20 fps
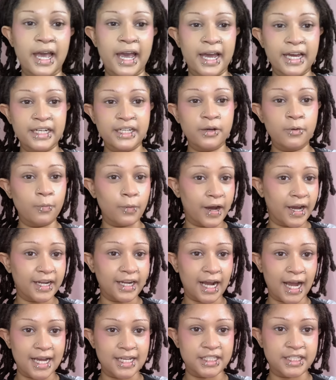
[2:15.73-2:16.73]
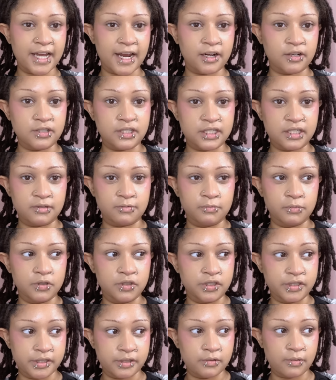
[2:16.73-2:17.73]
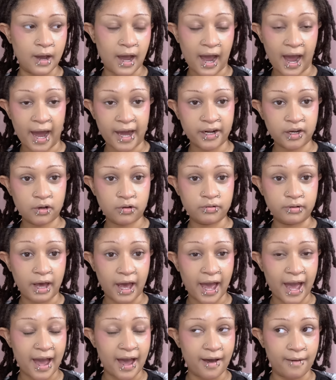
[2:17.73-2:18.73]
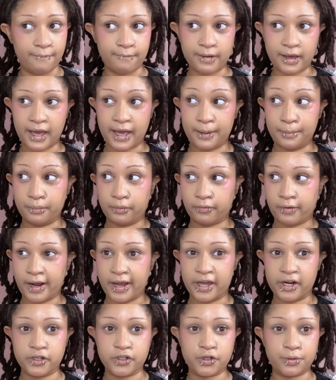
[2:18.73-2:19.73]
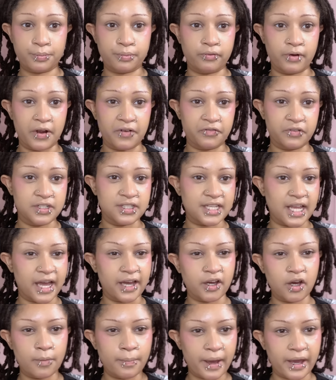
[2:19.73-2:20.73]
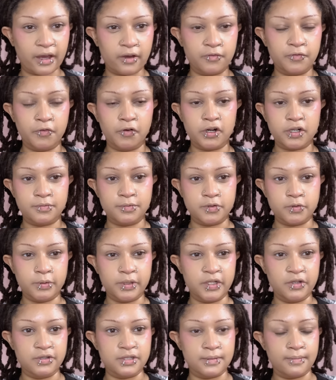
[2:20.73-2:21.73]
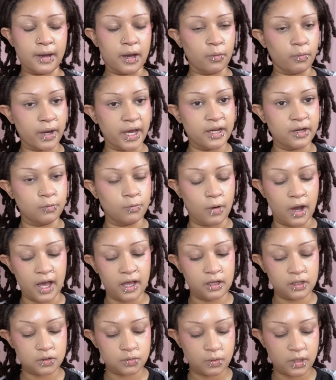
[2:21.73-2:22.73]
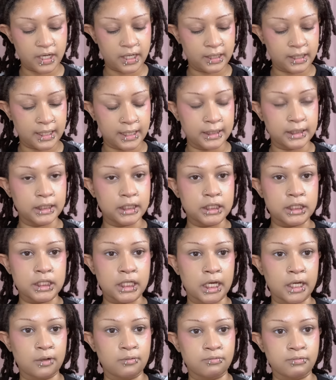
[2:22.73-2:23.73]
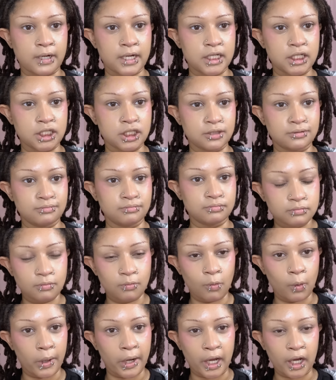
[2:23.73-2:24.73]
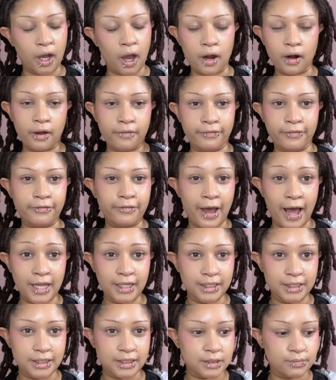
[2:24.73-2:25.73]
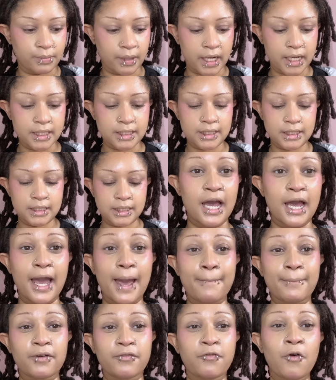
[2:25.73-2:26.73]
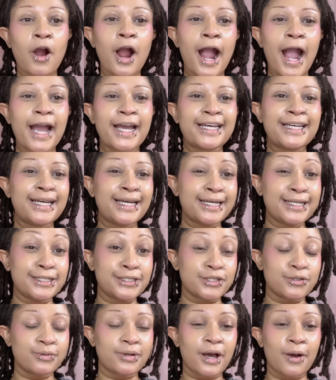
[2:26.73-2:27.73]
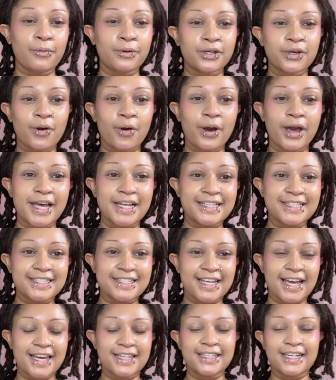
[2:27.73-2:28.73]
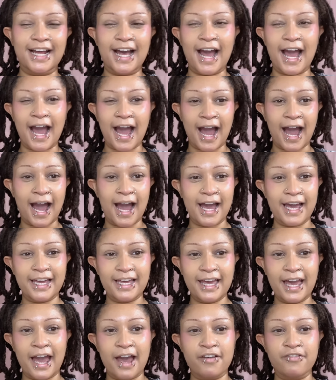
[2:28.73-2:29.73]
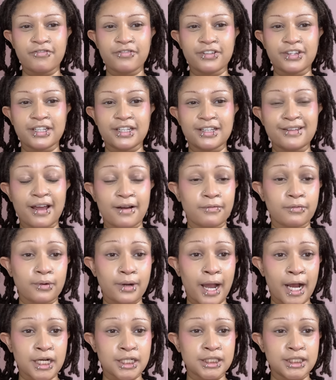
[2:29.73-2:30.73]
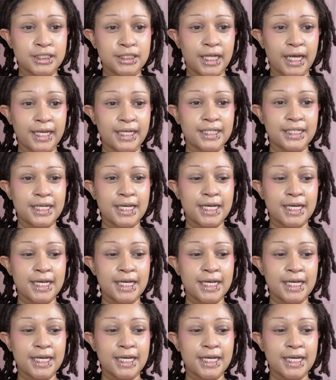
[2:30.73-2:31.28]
Any white eyeshadow stick will do. I don't have a brand preference. I go back and forth between using my Wet n Wild one and this like random one I got off of AliExpress. And before I get into it, I want to go ahead and say that I have never actually like